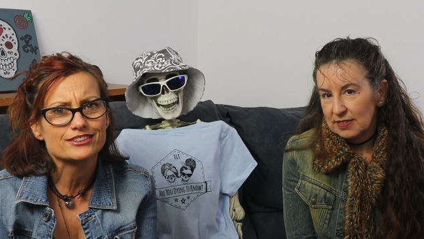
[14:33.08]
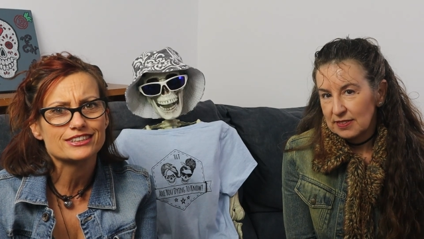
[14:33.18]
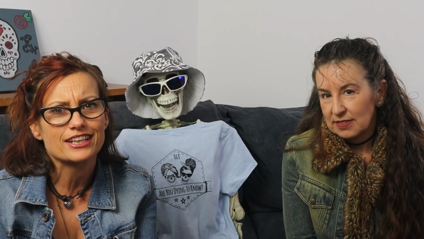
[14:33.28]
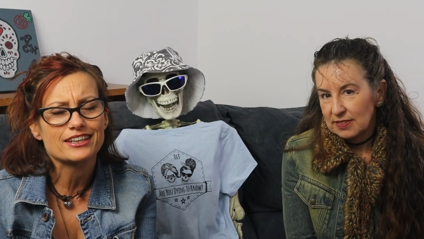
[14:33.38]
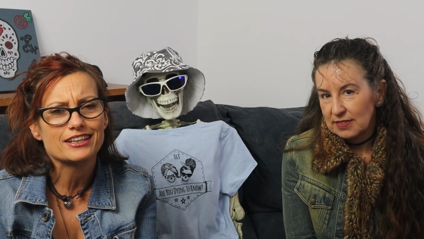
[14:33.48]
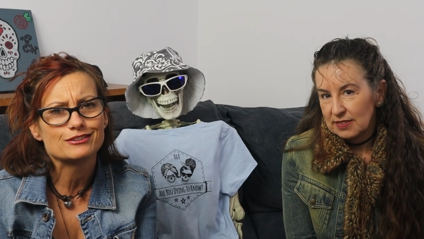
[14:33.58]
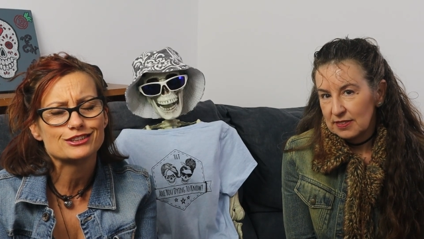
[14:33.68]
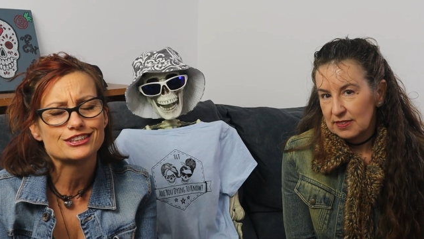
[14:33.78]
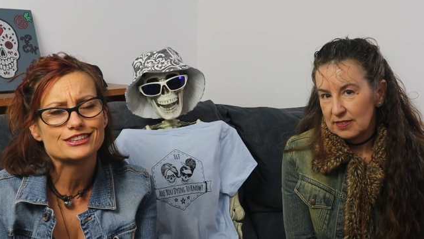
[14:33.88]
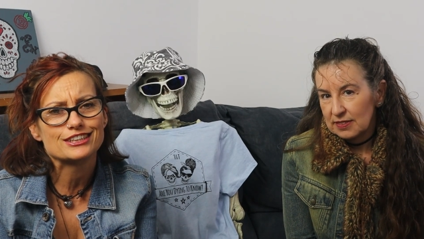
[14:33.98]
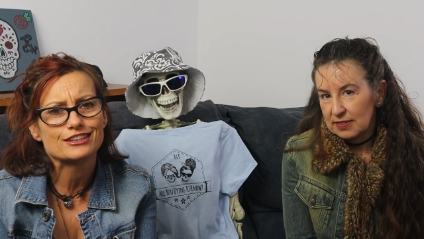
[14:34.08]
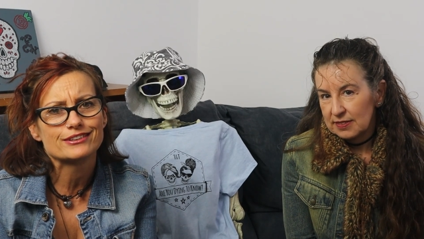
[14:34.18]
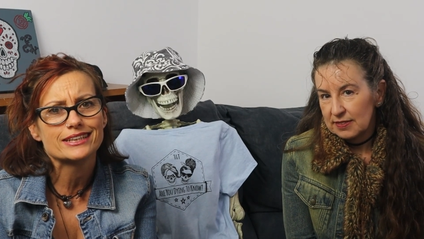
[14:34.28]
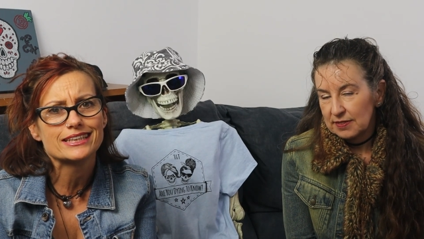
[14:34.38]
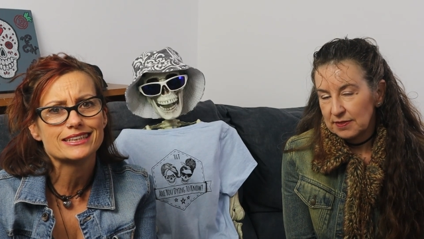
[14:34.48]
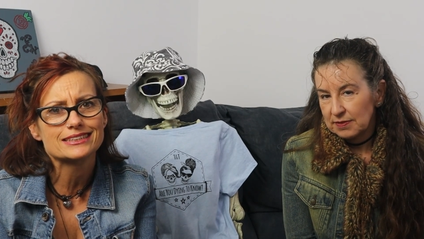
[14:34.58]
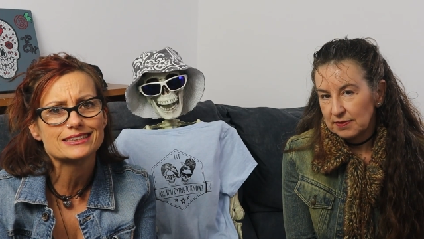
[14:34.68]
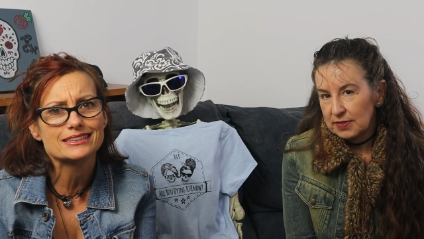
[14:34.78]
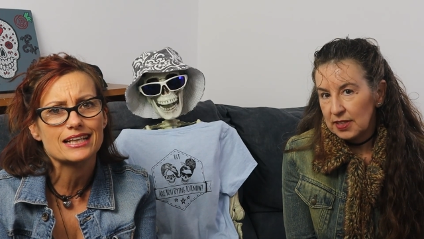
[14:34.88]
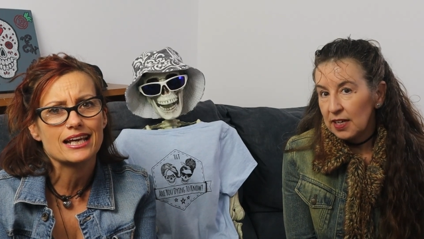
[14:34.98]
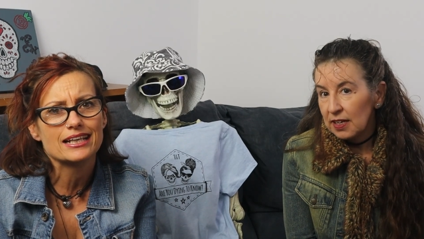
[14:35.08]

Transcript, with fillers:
Speaker 1: else out there who's considering this mm.